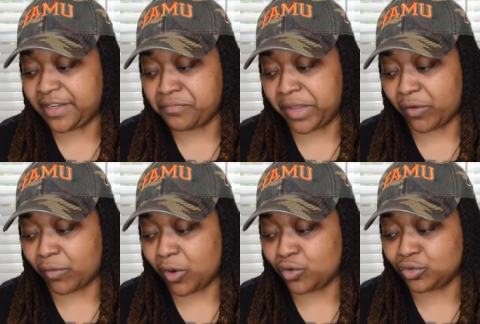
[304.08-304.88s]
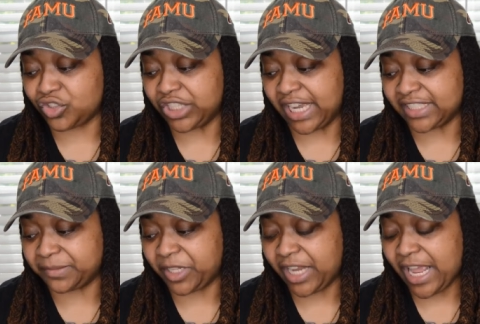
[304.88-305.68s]
May rose,
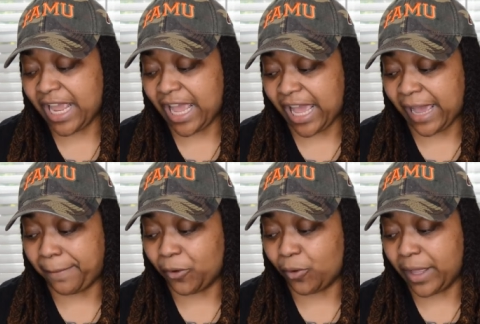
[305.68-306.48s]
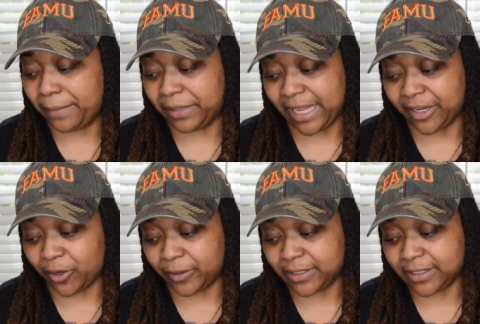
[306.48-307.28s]
jasmine, apple, and black
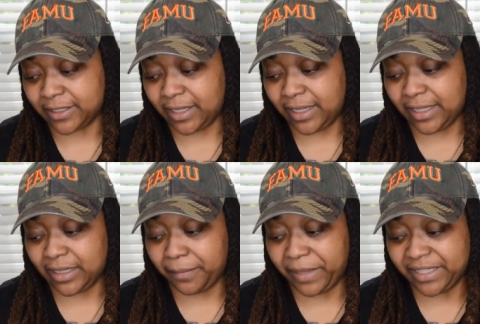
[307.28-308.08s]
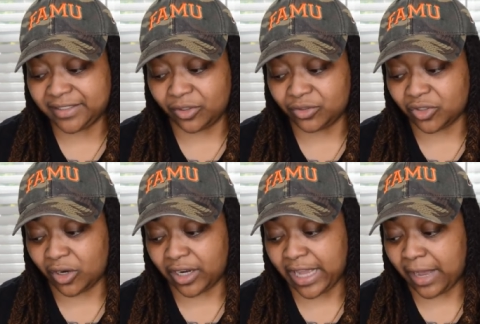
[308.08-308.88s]
currant. The base notes
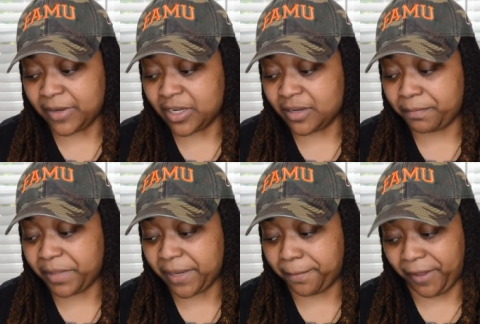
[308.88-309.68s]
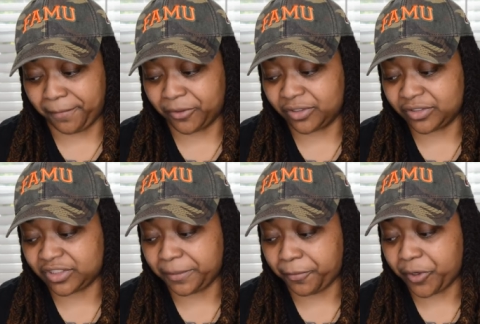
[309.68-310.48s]
are galbanum, pink pepper,
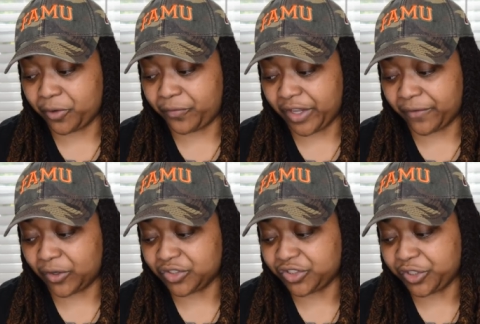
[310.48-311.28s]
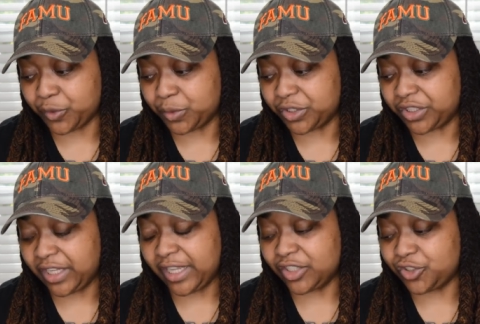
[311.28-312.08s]
cypriol, vetiver, cedarwood,
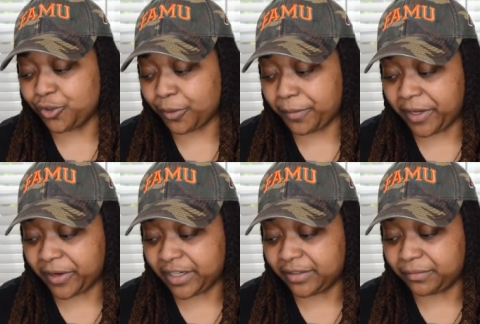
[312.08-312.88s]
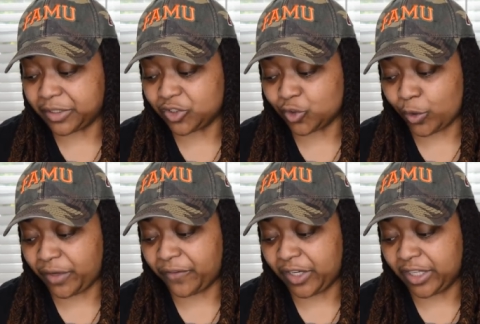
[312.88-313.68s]
juniper berry,
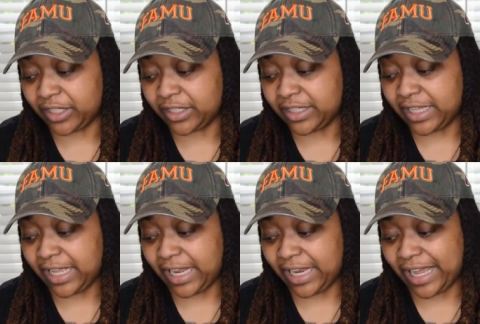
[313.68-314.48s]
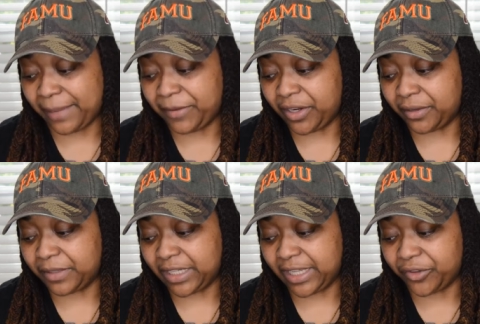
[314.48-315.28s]
benzoin, vanilla,
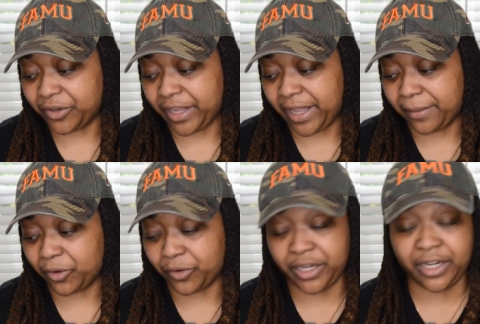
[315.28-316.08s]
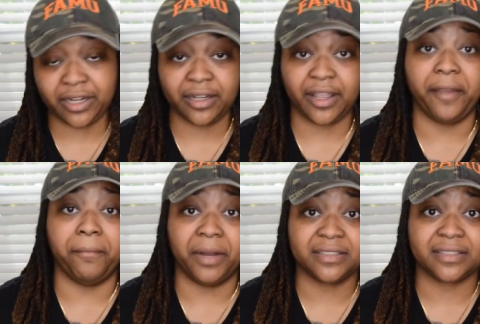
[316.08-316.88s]
labdanum, leather, ambergris,
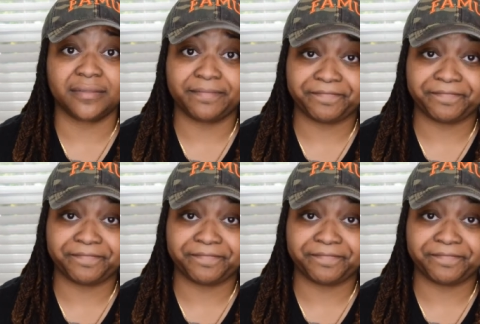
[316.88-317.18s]
and musk.